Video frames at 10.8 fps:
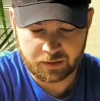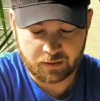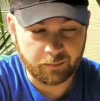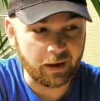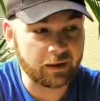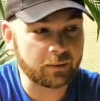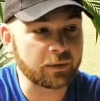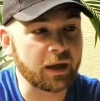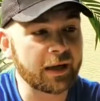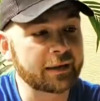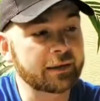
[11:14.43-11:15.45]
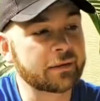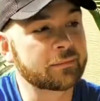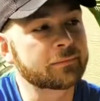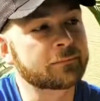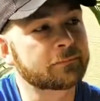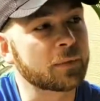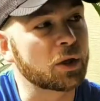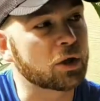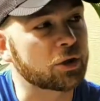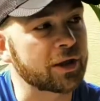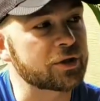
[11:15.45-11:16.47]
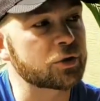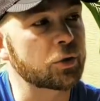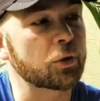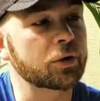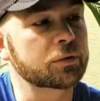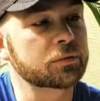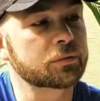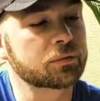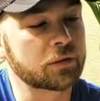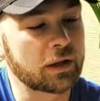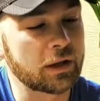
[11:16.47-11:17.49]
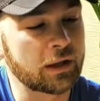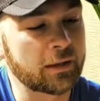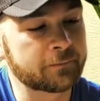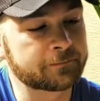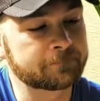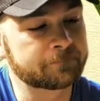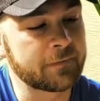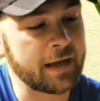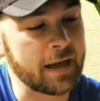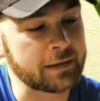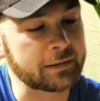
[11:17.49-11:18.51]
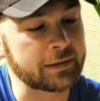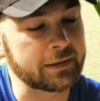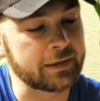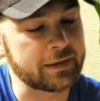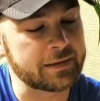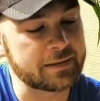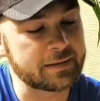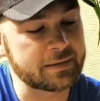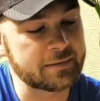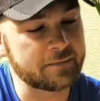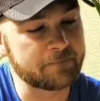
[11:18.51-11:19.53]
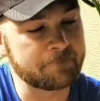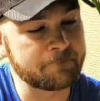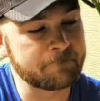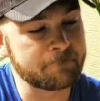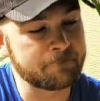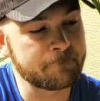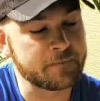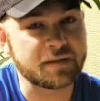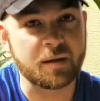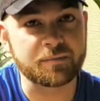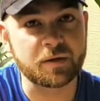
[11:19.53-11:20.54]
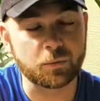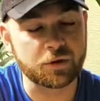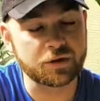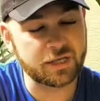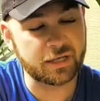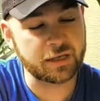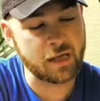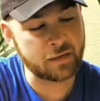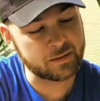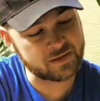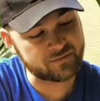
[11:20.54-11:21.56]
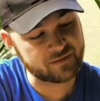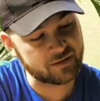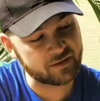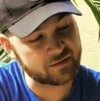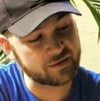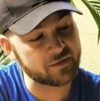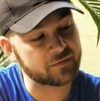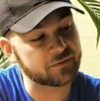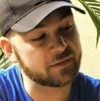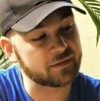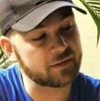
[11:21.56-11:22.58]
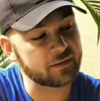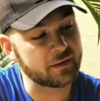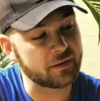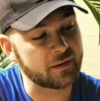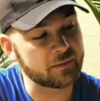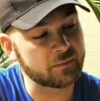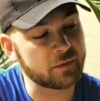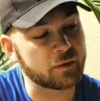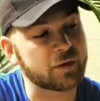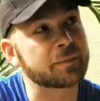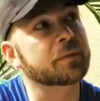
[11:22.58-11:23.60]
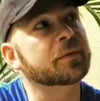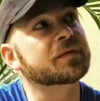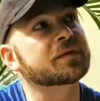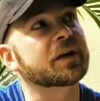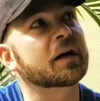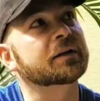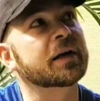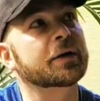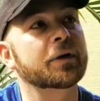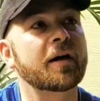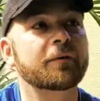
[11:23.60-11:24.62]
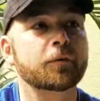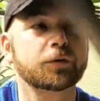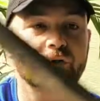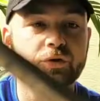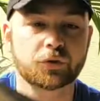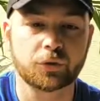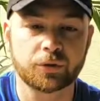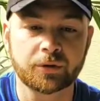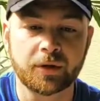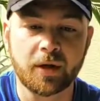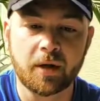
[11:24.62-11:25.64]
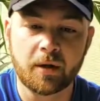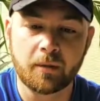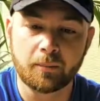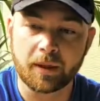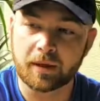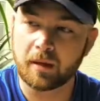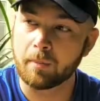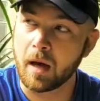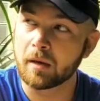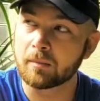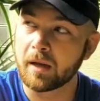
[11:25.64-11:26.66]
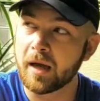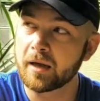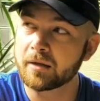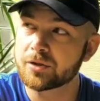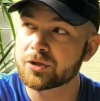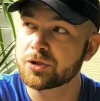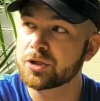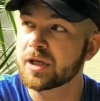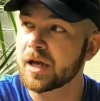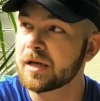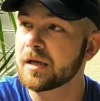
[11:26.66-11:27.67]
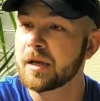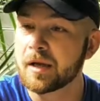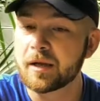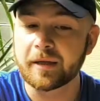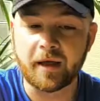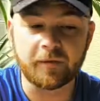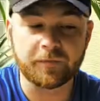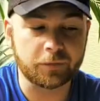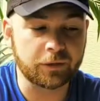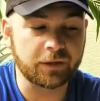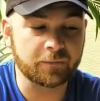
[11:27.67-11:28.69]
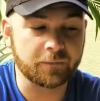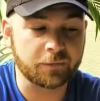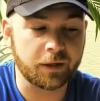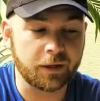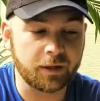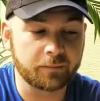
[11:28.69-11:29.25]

bottom line, great sword. Handling is something worth checking out because of the different grip style that you have for the sword. But bottom line, should you get it? Yeah, if you're looking for